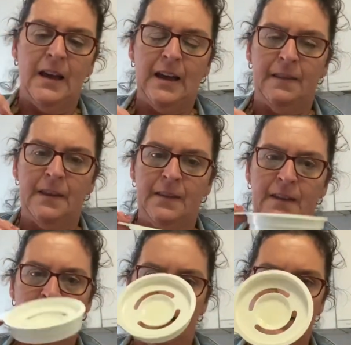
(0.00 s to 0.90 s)
and then
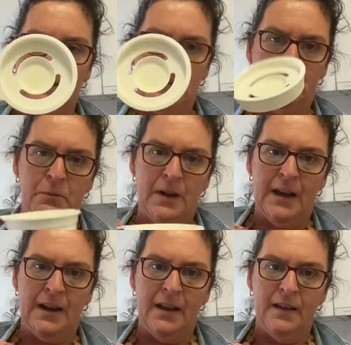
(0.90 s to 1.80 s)
the egg
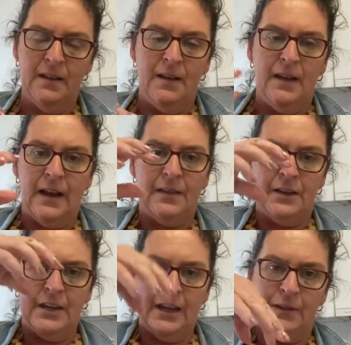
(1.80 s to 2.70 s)
separator, and
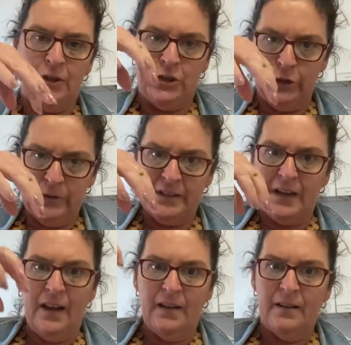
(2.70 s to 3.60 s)
then you get the
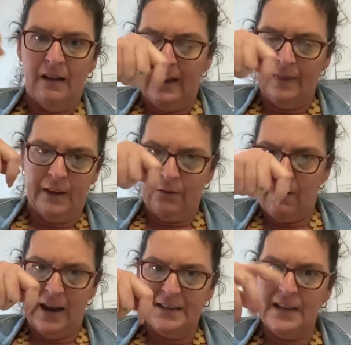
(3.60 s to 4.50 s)
juicer and the
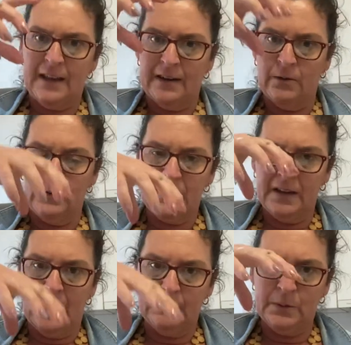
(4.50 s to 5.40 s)
grater, and it also
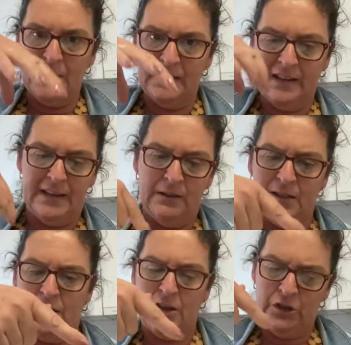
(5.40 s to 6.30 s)
comes with a lid
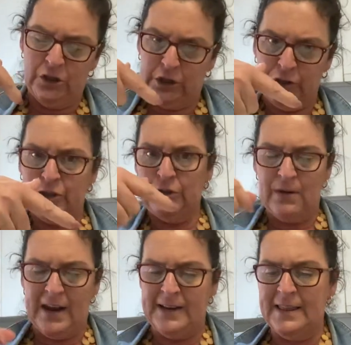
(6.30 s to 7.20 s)
so that you can
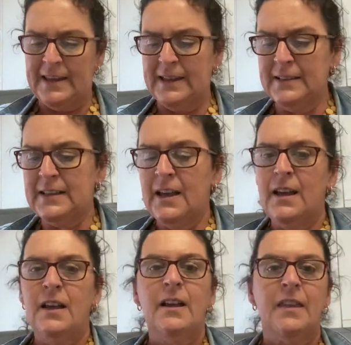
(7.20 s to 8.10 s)
strain things.
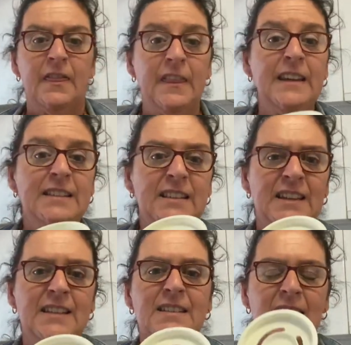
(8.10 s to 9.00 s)
This
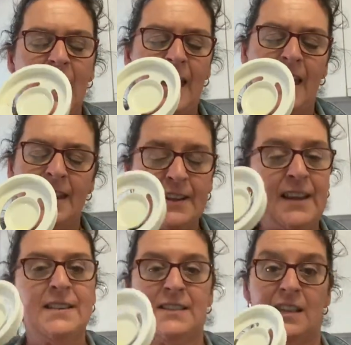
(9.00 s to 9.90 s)
is the
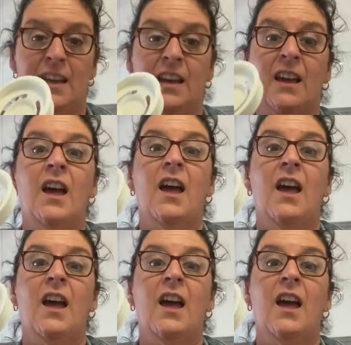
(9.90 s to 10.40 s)
handiest thing